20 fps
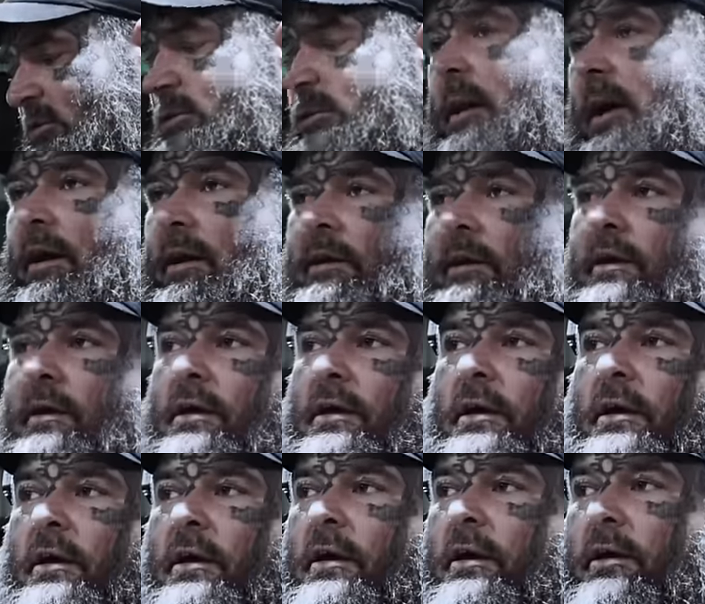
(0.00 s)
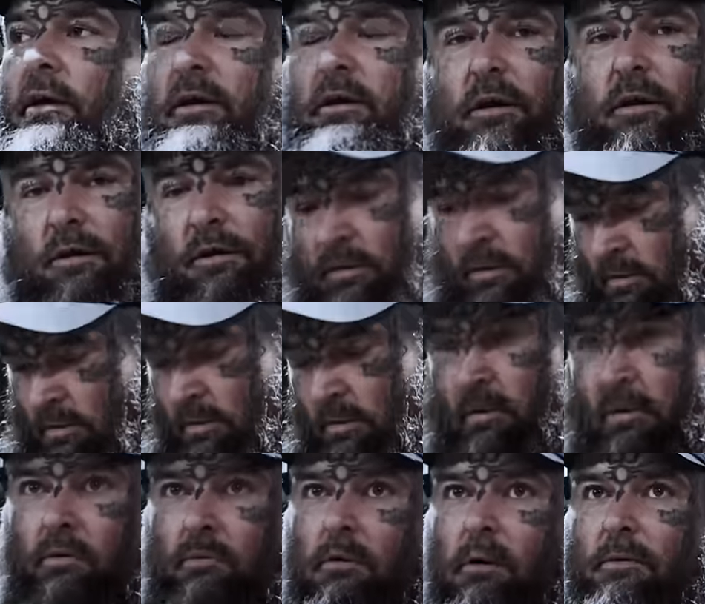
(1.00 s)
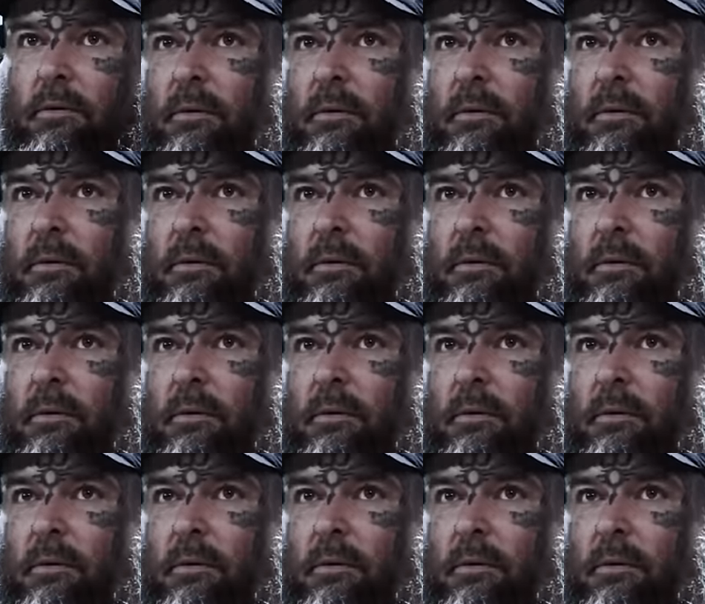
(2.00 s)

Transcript: create, you know, what